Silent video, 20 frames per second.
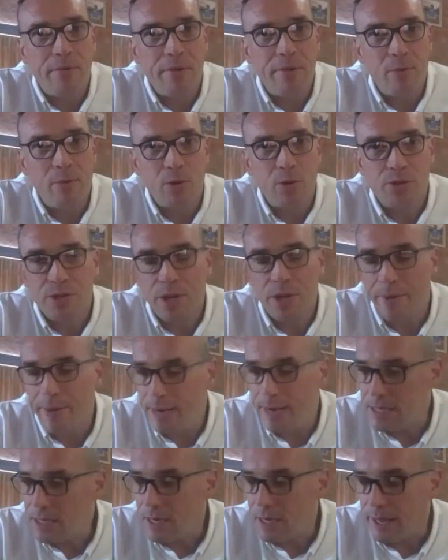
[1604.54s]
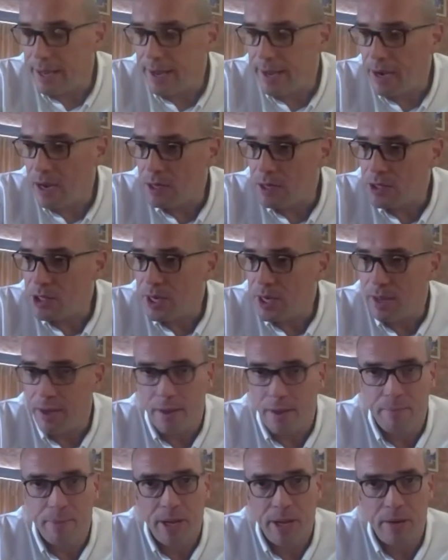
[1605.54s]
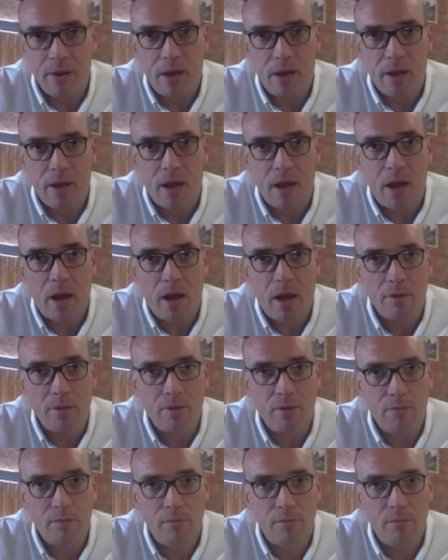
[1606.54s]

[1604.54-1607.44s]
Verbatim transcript: much so actually, and actually, I mean, uh, our